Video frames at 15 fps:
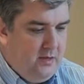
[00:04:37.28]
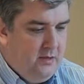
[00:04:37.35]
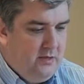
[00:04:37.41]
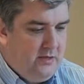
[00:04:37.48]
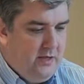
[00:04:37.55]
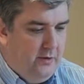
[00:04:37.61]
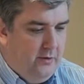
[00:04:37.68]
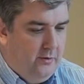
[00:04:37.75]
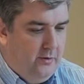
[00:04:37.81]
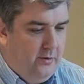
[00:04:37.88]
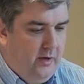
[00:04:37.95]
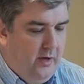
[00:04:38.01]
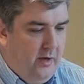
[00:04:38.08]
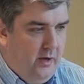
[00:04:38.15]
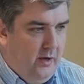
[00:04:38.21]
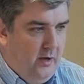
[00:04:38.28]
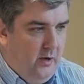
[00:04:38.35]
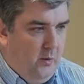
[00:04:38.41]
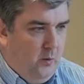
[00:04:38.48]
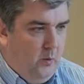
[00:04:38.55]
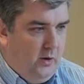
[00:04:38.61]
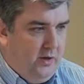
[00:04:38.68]
So
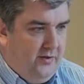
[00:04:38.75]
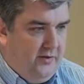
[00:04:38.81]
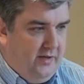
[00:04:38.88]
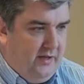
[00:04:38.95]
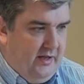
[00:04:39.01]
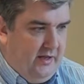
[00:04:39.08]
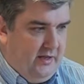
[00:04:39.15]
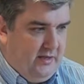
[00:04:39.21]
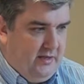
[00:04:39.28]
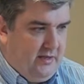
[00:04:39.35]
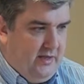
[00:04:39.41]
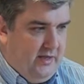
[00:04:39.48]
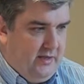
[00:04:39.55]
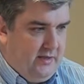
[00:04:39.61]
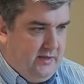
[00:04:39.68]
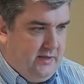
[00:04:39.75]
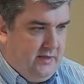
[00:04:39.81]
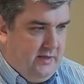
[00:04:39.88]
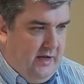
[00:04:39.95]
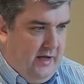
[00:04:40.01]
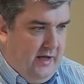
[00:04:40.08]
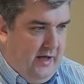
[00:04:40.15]
one of the things that
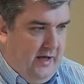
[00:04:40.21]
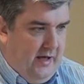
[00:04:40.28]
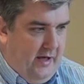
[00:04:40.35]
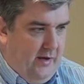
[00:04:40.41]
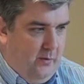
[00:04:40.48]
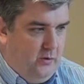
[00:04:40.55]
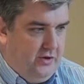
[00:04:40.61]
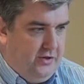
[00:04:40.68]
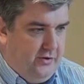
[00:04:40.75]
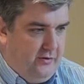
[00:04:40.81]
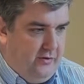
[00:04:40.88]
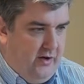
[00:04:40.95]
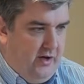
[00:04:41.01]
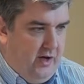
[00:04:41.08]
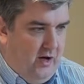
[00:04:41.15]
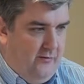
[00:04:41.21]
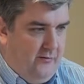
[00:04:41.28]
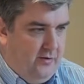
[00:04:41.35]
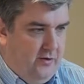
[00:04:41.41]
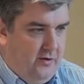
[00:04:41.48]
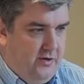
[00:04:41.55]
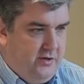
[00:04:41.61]
123
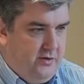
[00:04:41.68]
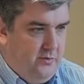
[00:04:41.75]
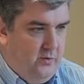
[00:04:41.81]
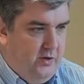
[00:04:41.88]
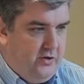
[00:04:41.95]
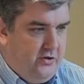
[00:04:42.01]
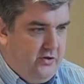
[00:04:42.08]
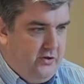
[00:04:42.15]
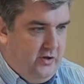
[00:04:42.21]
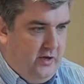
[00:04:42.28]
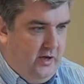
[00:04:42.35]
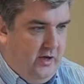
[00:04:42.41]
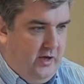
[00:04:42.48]
offered, which